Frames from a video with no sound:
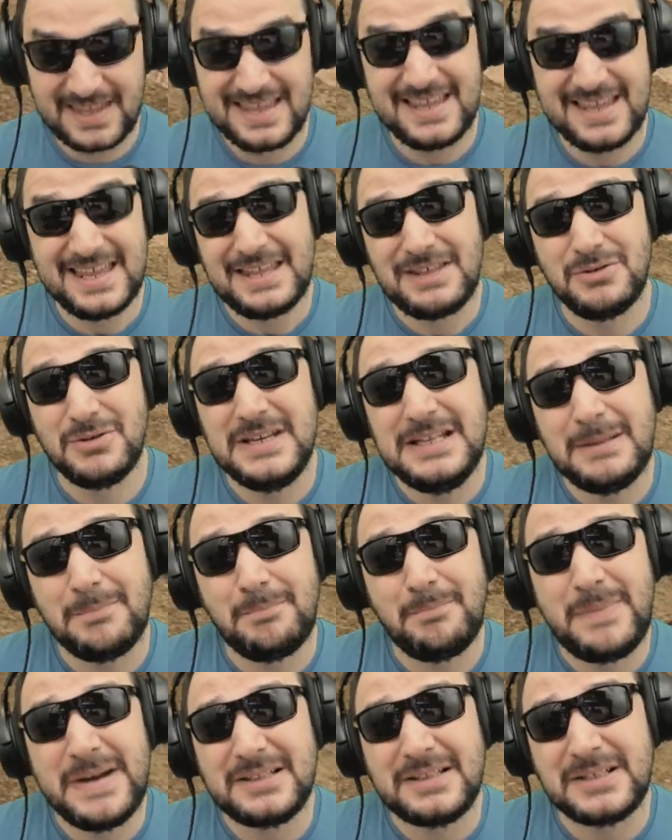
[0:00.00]
you need a
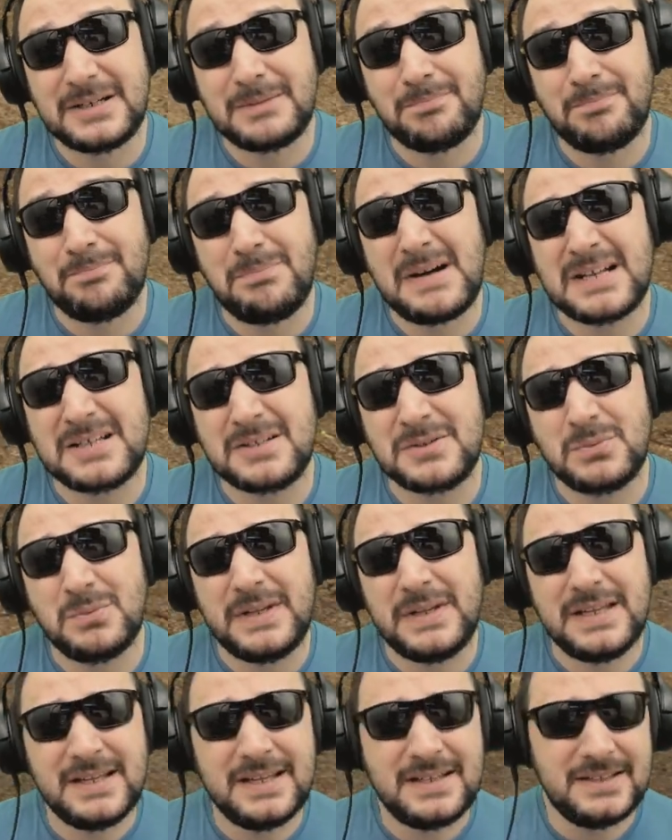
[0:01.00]
better bus
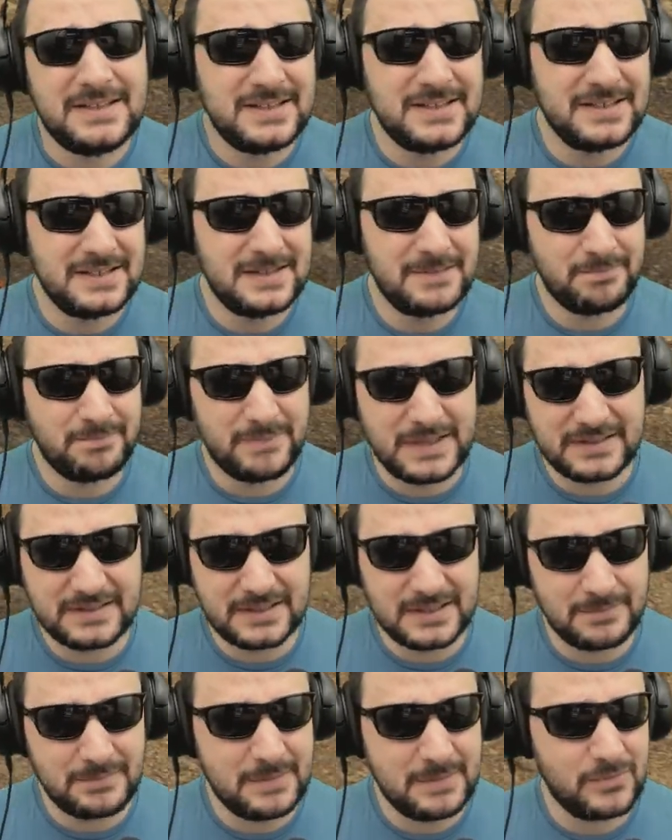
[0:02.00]
width, uh, better
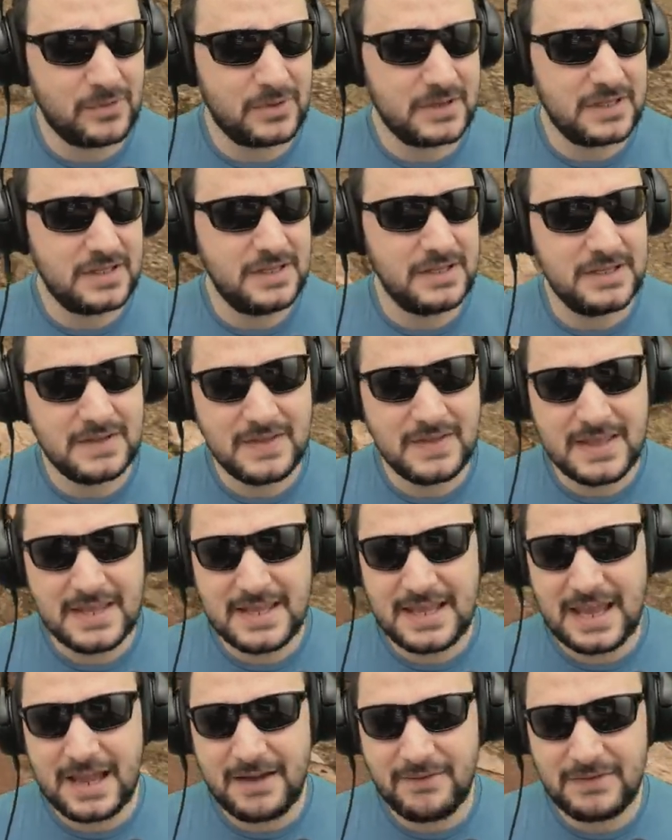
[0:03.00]
memory.
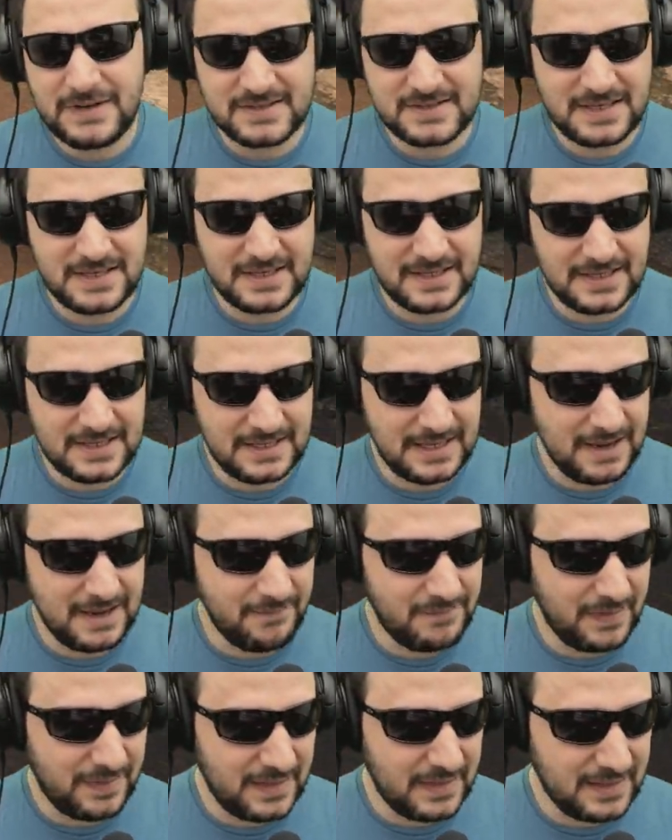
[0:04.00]
Everything,
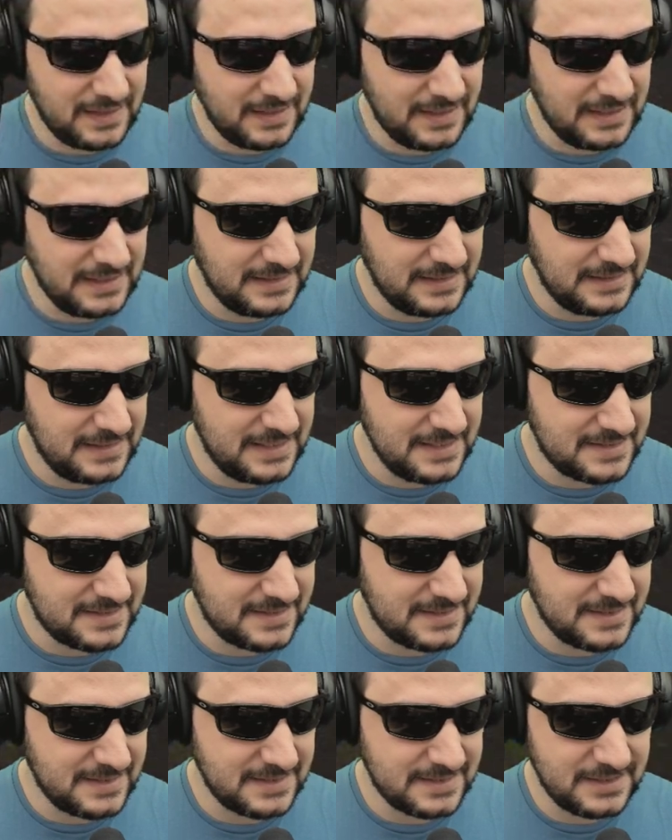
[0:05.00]
everything in this
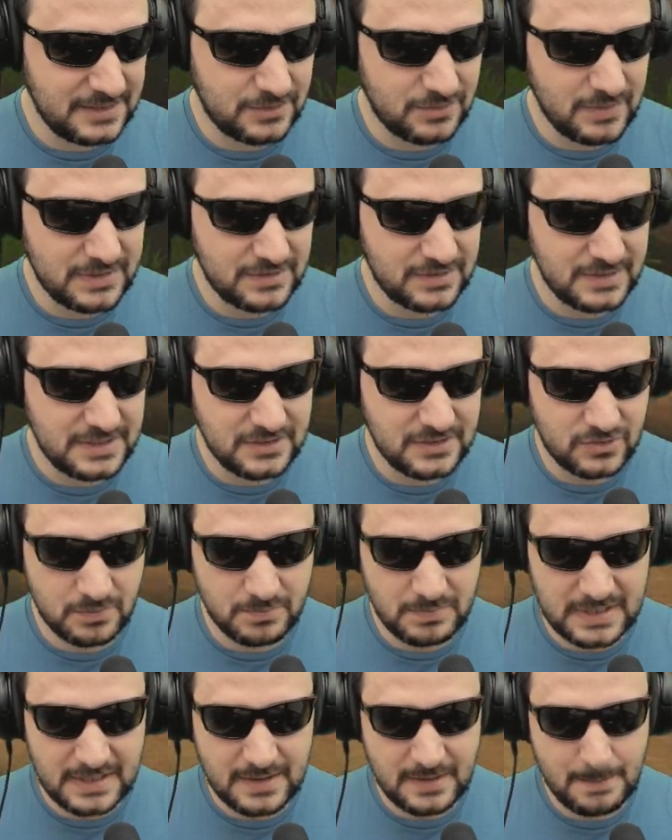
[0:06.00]
uh, situation needs to
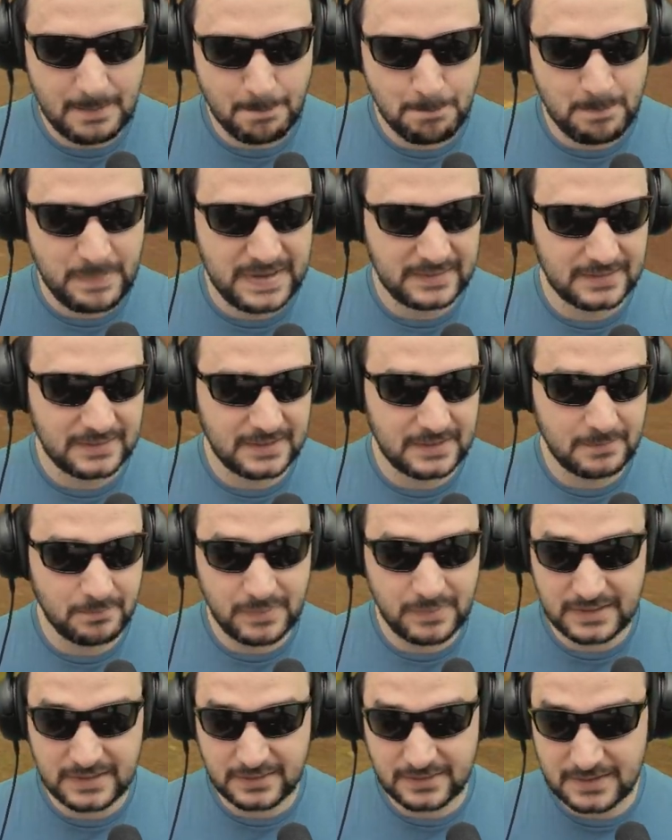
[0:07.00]
be better.
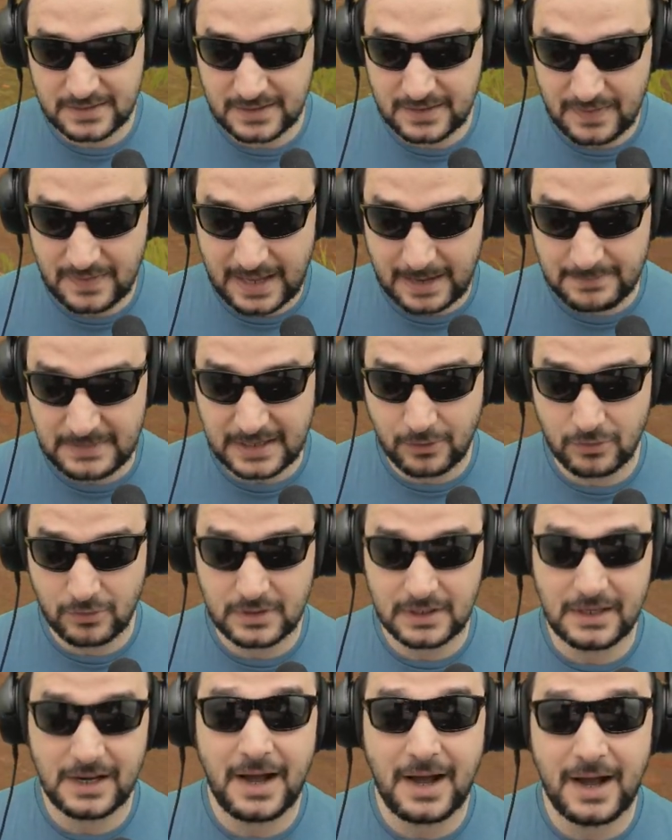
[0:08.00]
But uh, I'm not gonna
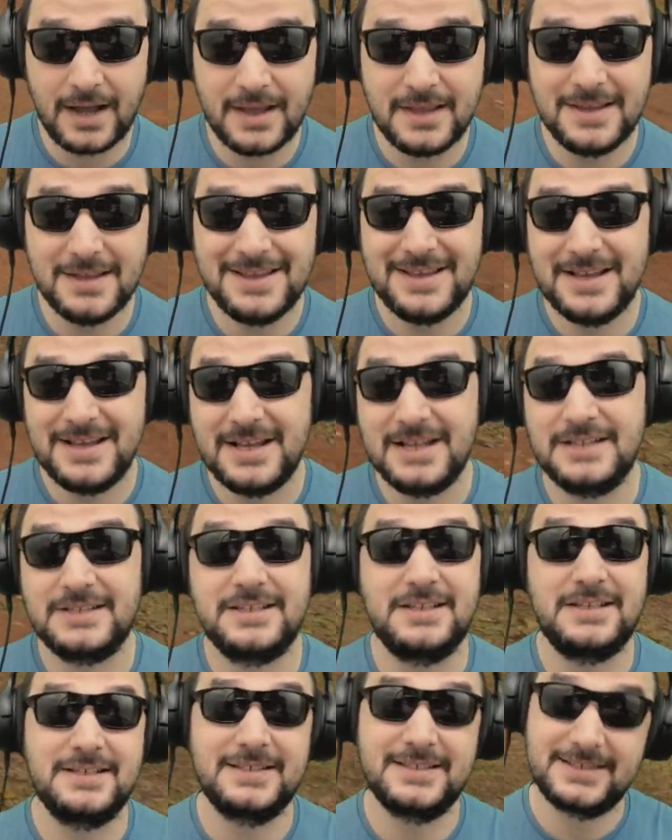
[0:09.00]
lie, it's
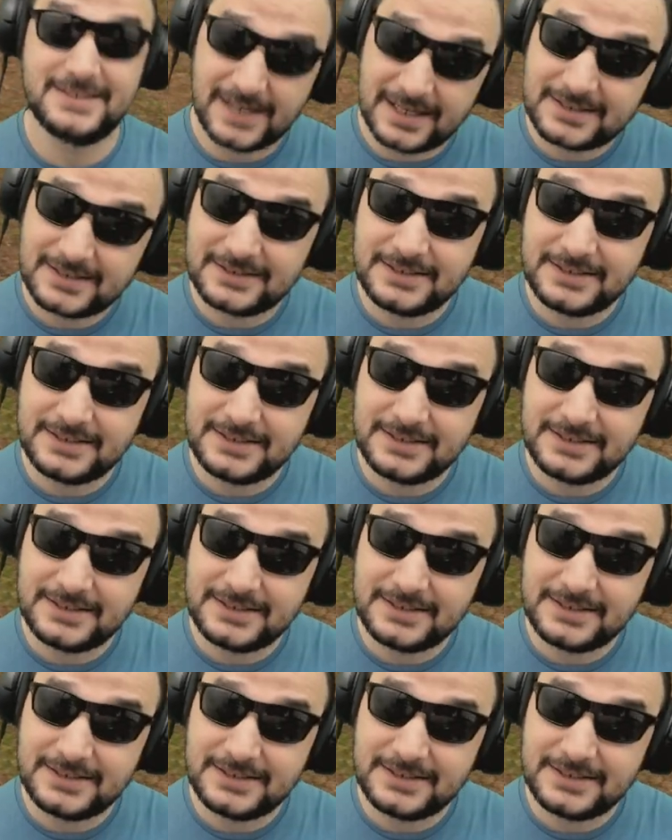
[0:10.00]
starting